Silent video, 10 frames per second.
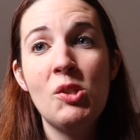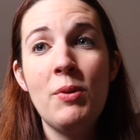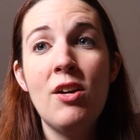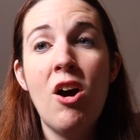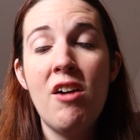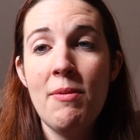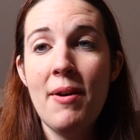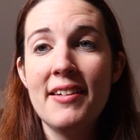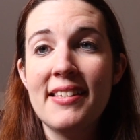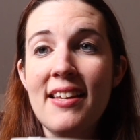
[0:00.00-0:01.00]
to be coffee
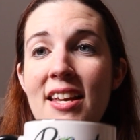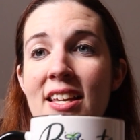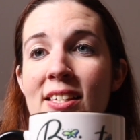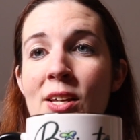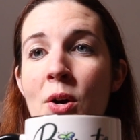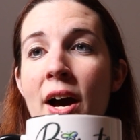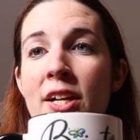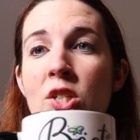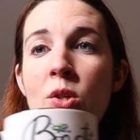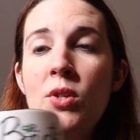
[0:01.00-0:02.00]
mugs. So
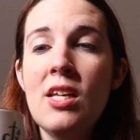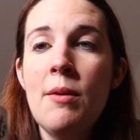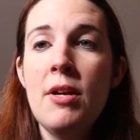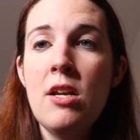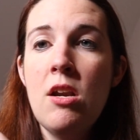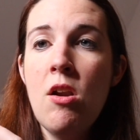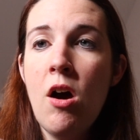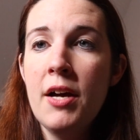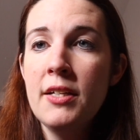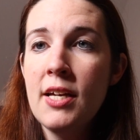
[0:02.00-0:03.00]
I do some
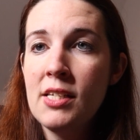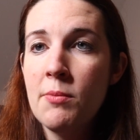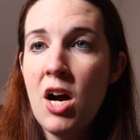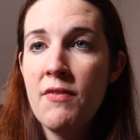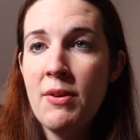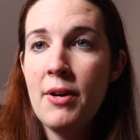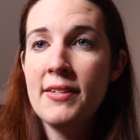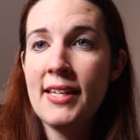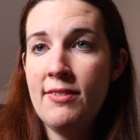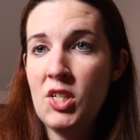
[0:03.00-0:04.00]
non-custom coffee
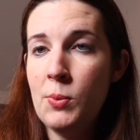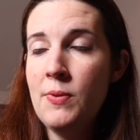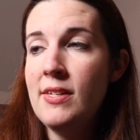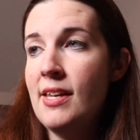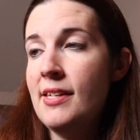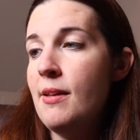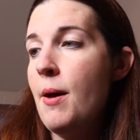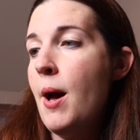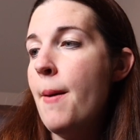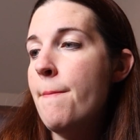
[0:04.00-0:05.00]
mugs like this one that says
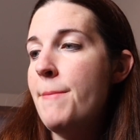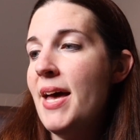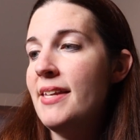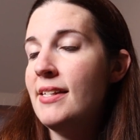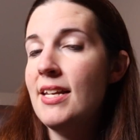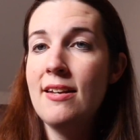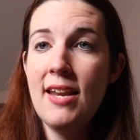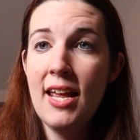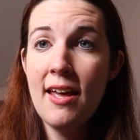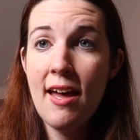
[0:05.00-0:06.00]
best
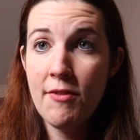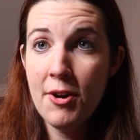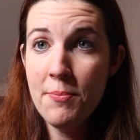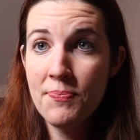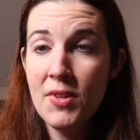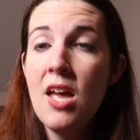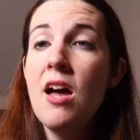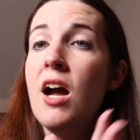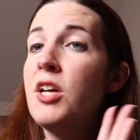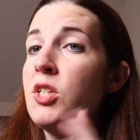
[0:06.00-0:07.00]
Nana ever.
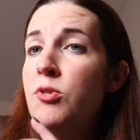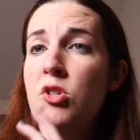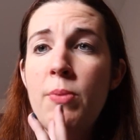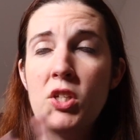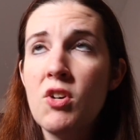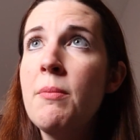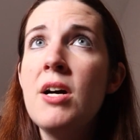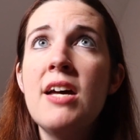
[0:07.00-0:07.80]
I also do best grandma